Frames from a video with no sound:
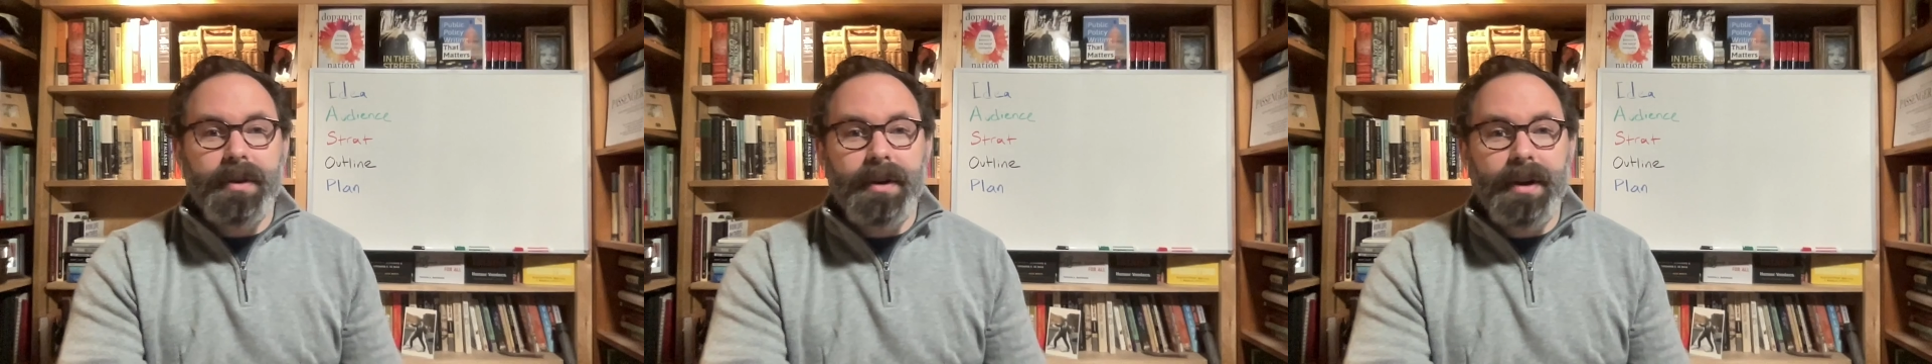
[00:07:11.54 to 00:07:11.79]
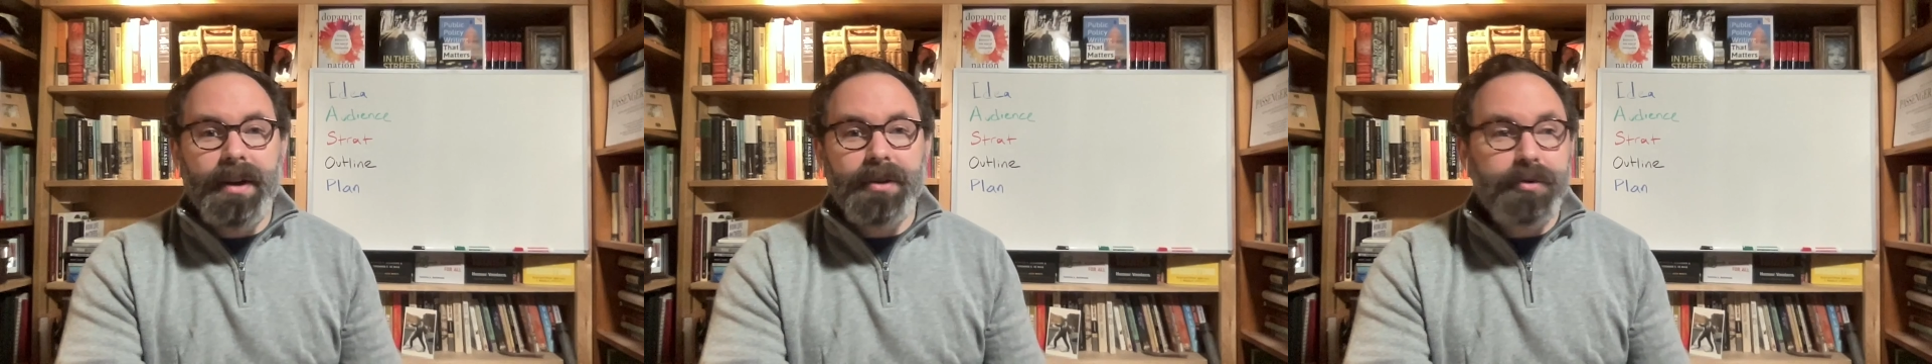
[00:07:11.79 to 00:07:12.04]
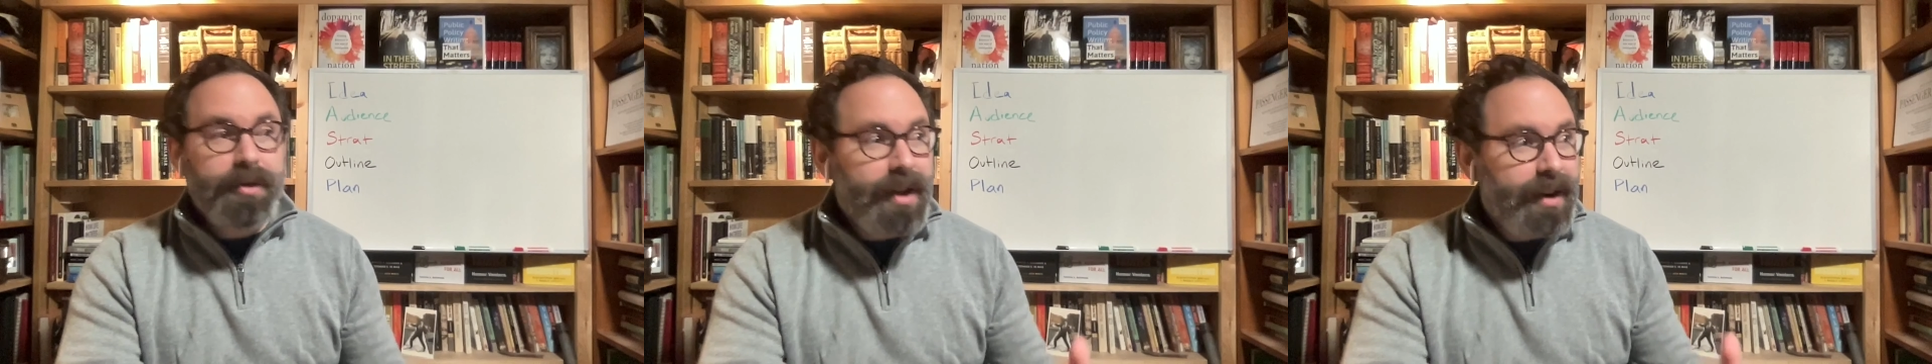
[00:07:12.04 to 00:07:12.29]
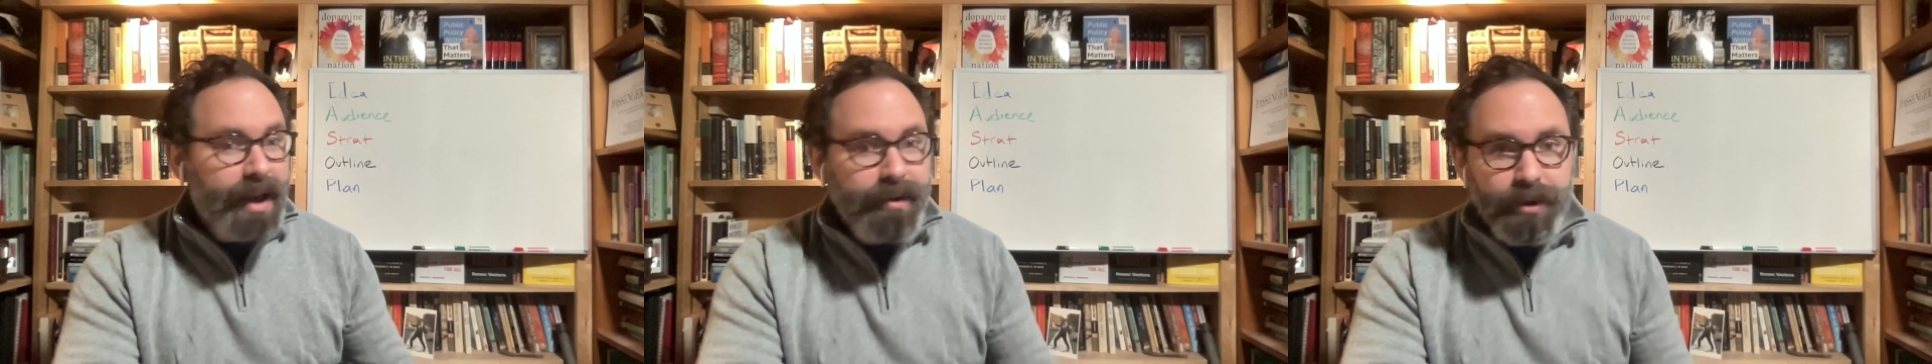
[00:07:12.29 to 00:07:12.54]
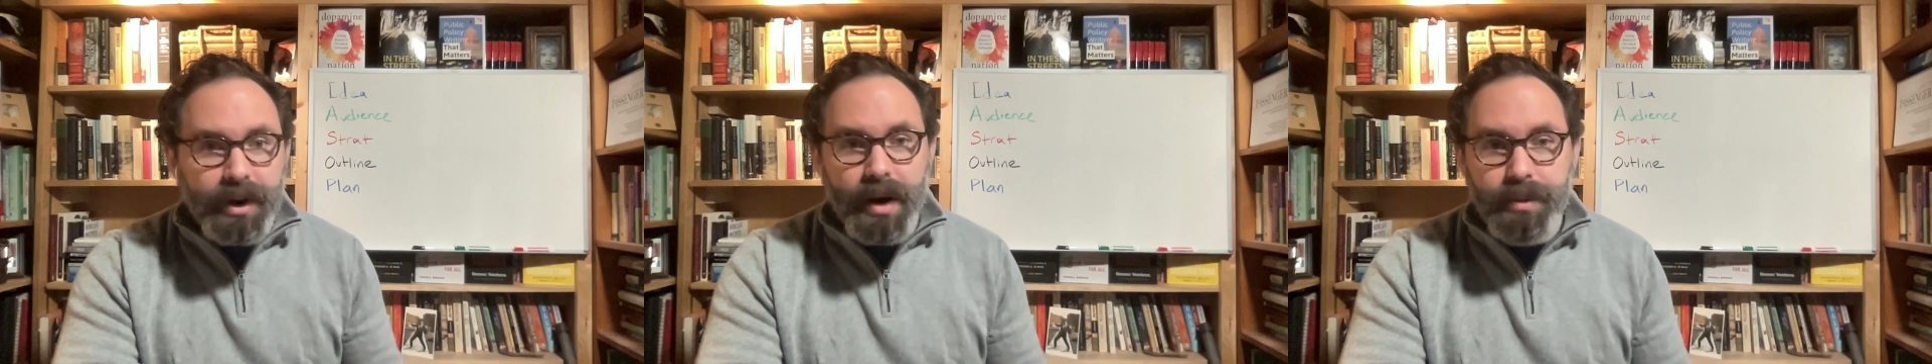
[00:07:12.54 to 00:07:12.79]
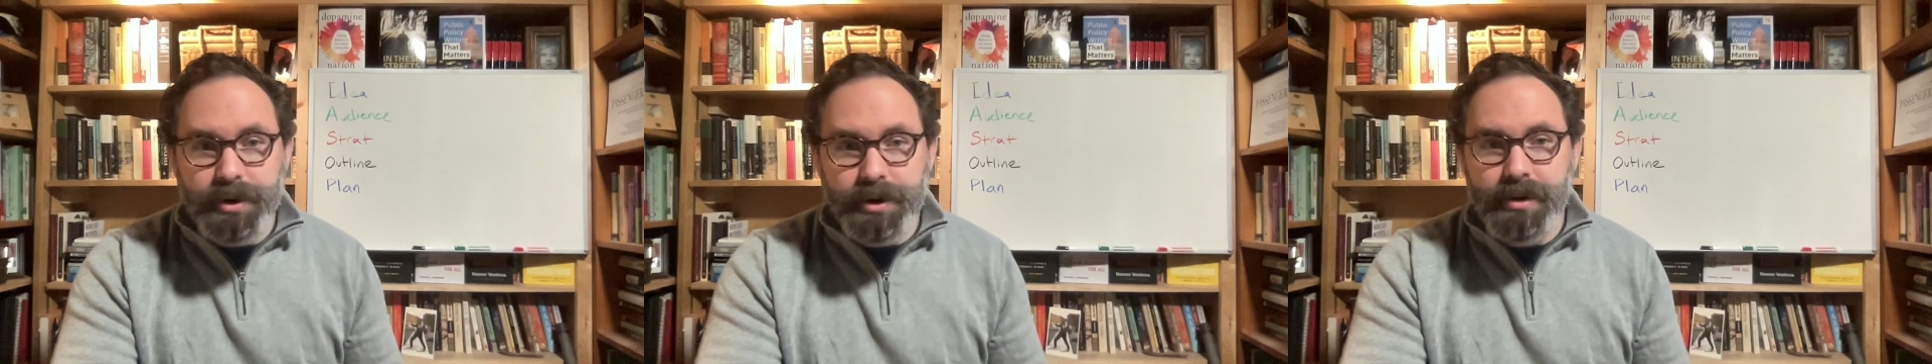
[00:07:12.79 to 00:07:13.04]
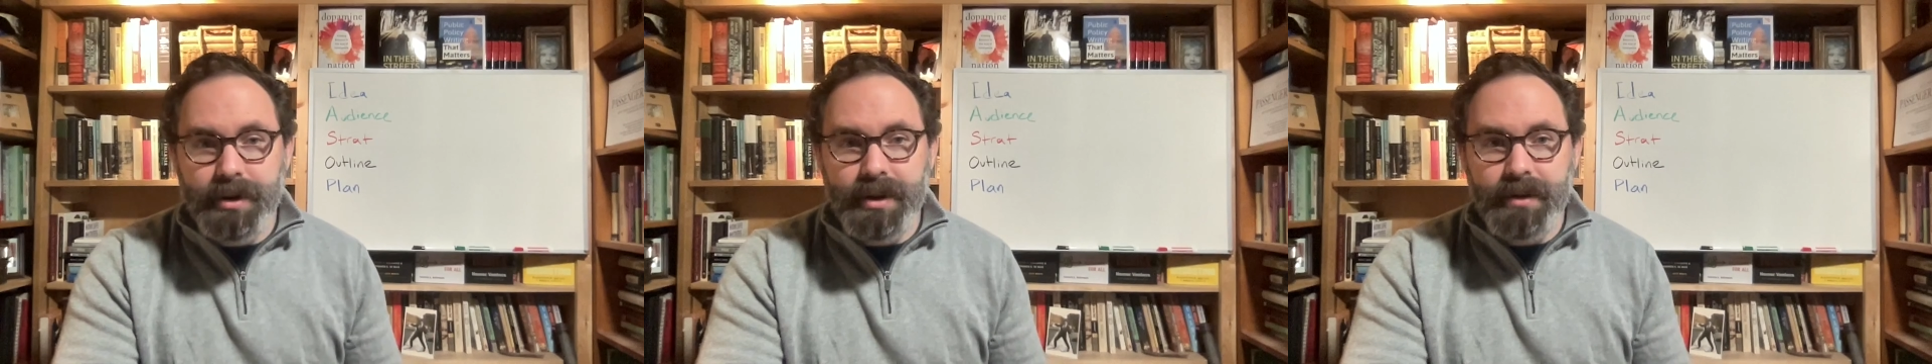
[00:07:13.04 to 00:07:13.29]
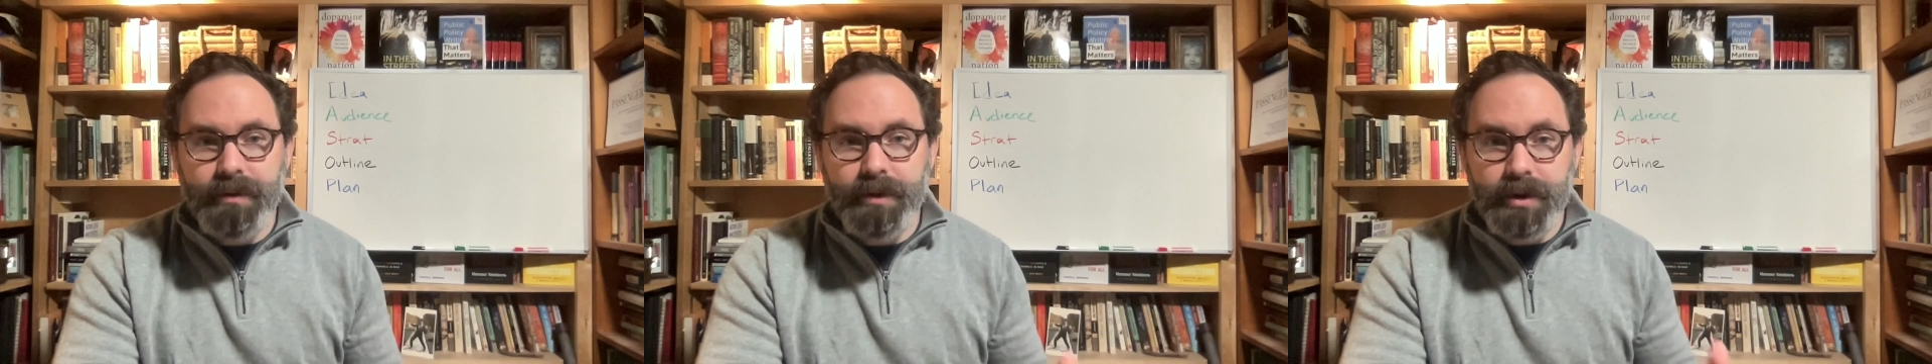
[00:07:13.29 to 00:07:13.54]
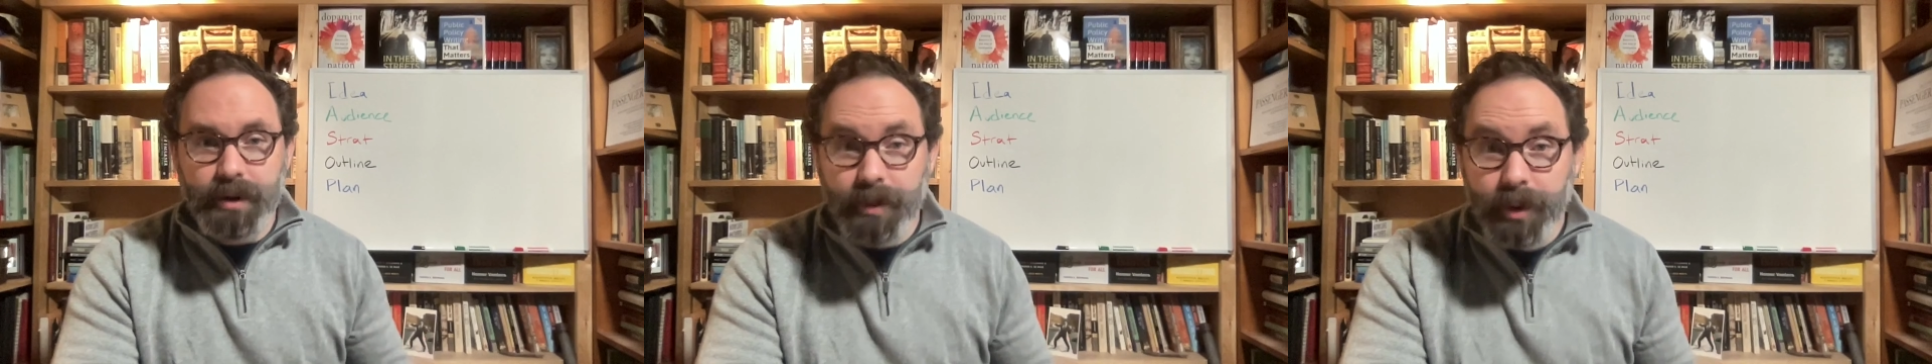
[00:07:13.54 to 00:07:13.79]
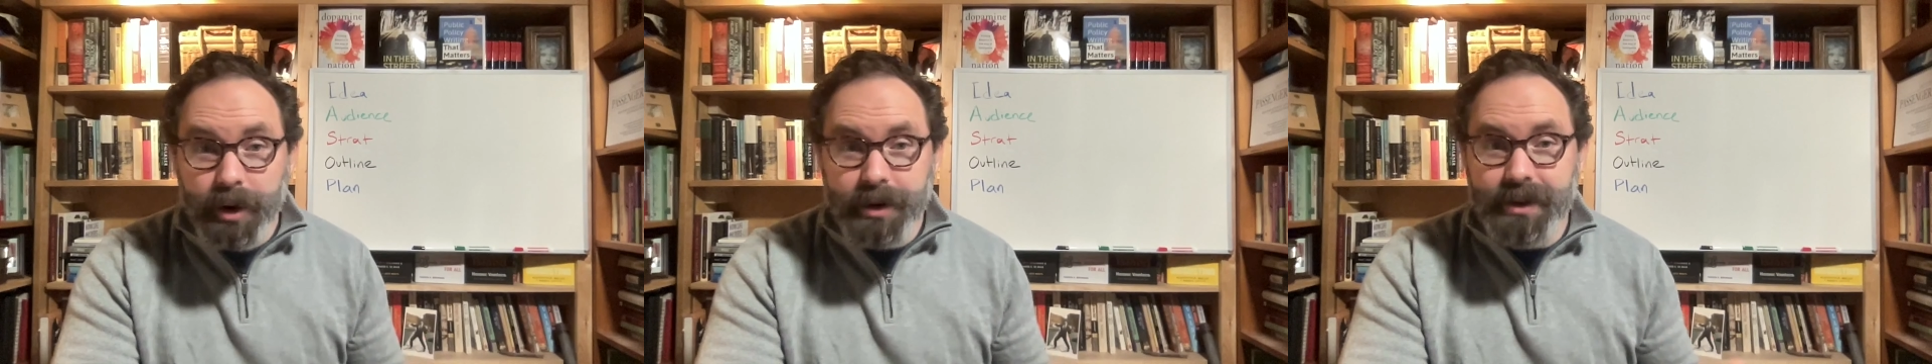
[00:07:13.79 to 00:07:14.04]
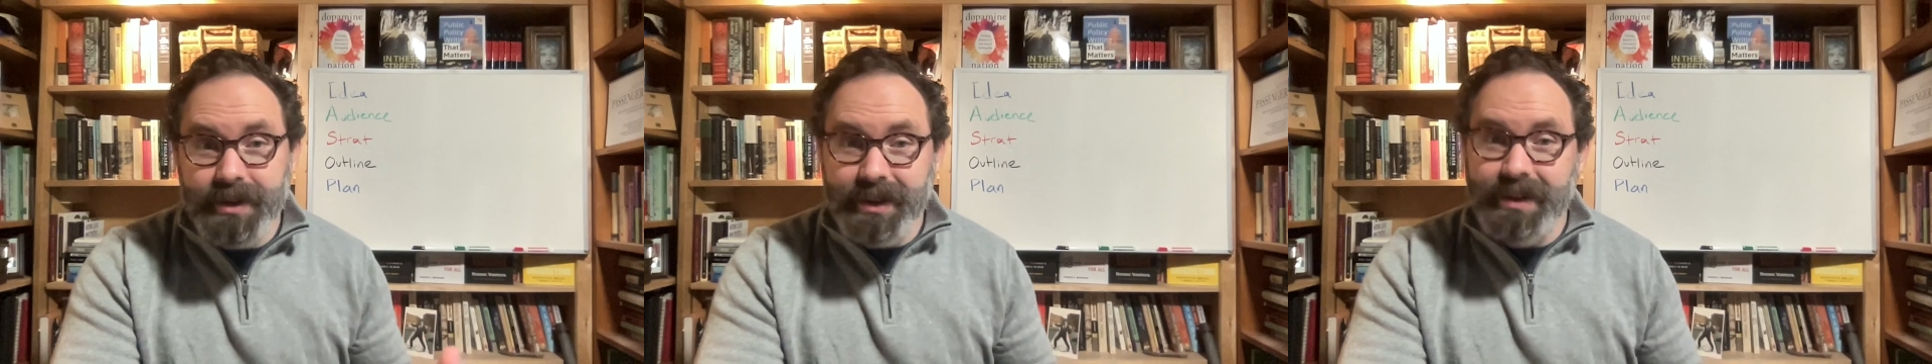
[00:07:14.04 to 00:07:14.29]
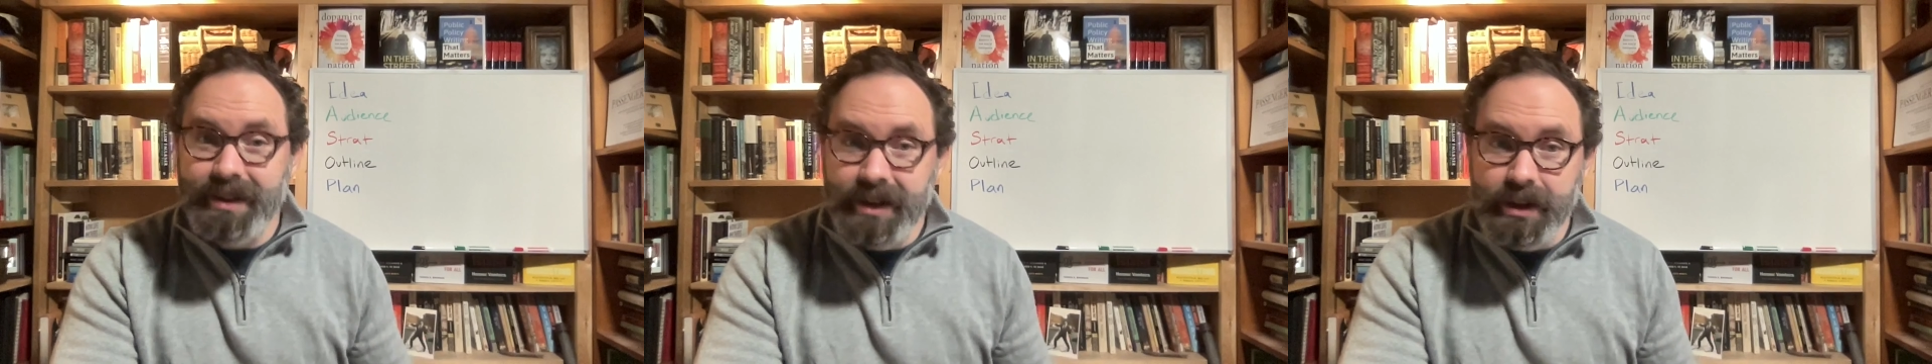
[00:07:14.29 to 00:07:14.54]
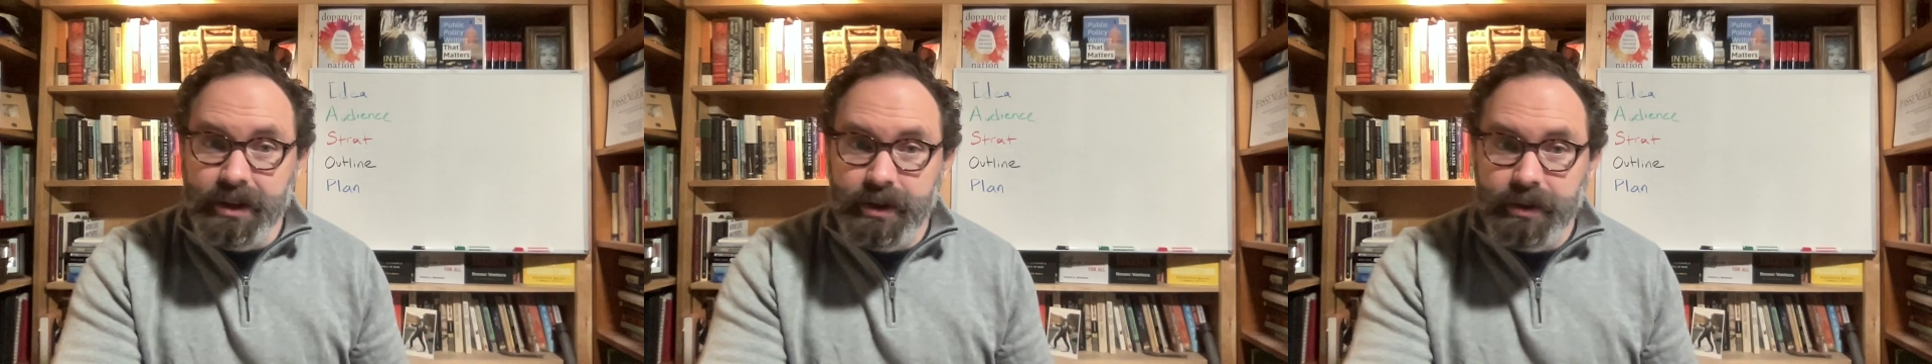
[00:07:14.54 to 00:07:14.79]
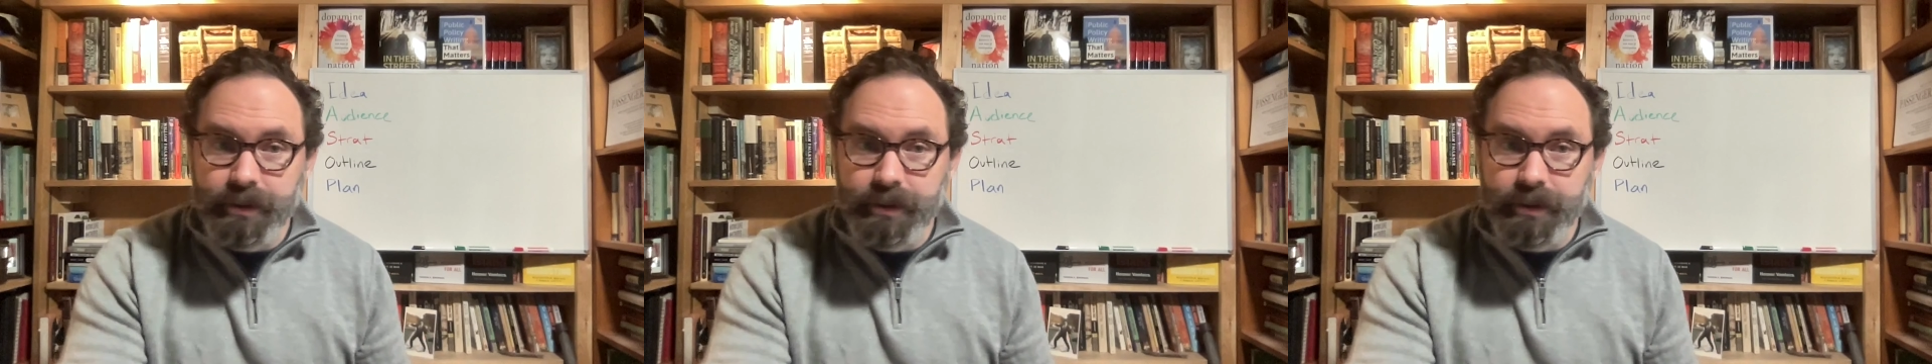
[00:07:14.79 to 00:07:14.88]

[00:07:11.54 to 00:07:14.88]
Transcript: and create every opportunity for your book to succeed.